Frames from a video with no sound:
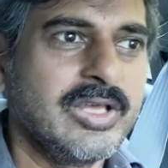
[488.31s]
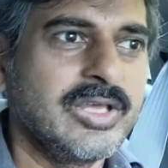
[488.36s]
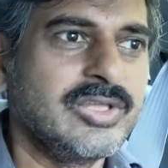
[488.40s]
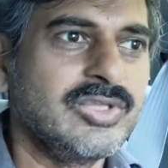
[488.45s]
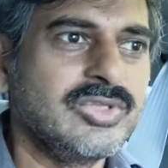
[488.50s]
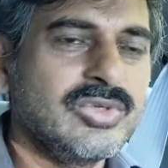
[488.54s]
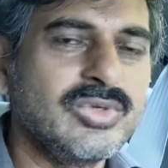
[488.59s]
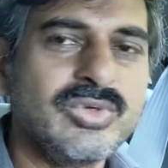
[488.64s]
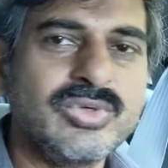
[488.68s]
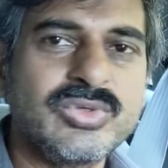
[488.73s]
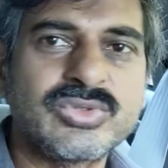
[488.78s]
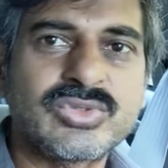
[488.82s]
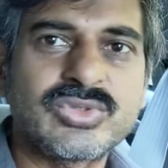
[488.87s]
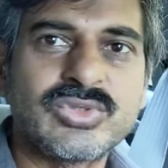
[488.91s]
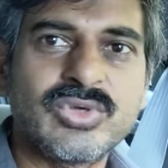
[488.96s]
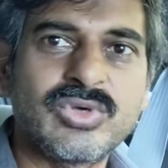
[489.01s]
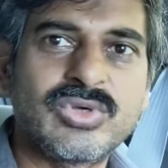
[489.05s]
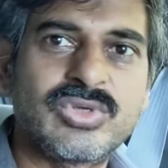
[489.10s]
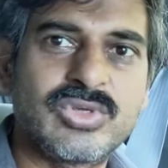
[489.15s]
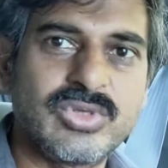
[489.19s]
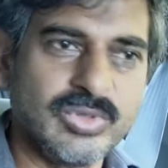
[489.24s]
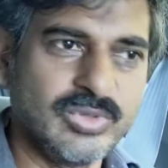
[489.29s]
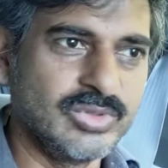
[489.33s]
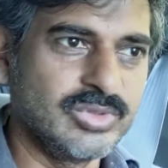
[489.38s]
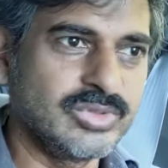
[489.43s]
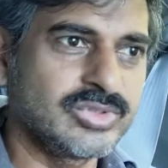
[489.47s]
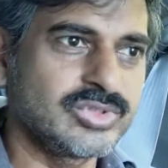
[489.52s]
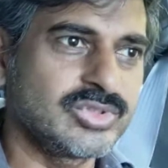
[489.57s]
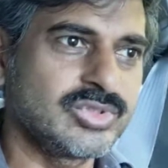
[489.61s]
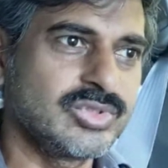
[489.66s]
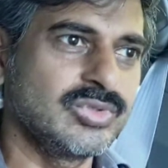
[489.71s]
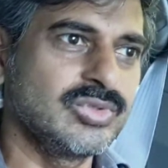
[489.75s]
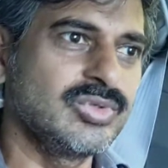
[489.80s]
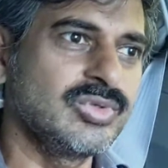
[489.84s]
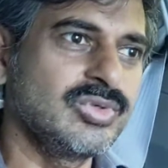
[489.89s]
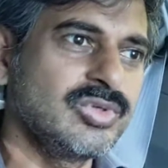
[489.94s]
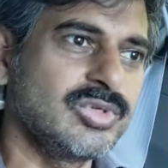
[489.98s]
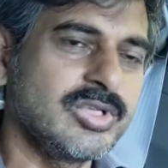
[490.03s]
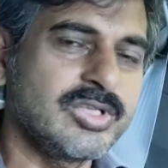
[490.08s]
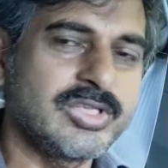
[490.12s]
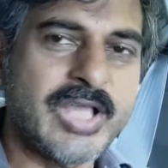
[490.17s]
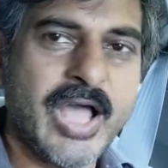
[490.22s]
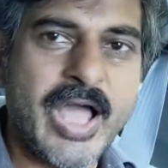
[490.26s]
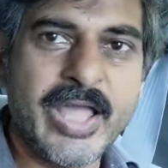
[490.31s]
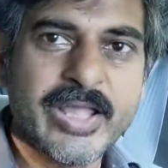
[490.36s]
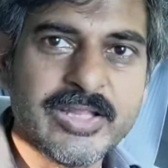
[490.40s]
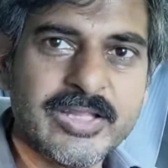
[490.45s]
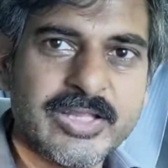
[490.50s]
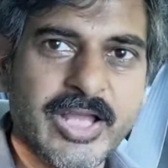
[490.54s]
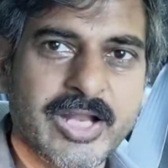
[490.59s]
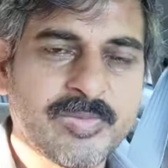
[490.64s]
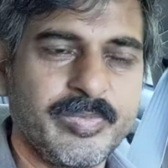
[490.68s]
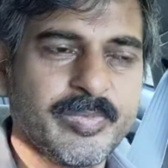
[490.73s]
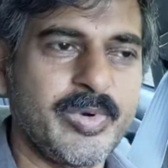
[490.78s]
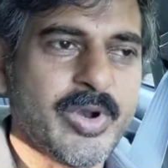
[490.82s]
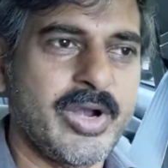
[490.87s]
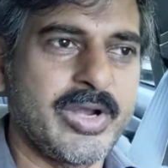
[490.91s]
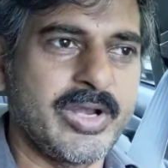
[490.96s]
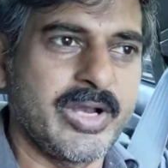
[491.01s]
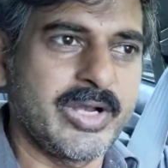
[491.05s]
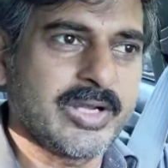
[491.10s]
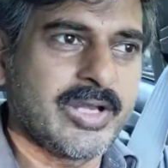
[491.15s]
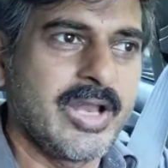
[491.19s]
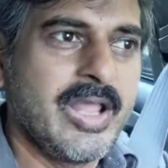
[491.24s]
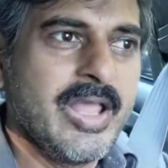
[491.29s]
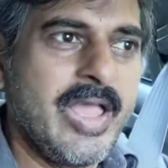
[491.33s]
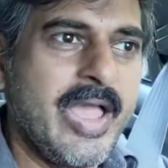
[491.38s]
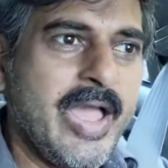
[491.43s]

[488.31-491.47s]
Use your tools to design that product,